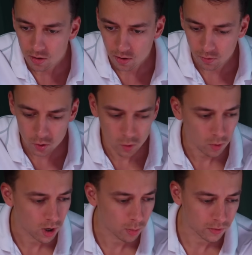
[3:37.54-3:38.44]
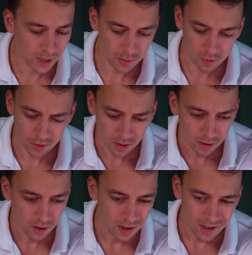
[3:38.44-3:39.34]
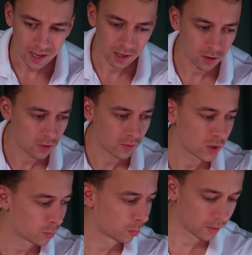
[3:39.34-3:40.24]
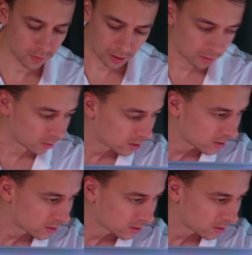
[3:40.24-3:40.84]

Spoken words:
I've used this one a couple of times already, and it just fits perfectly on this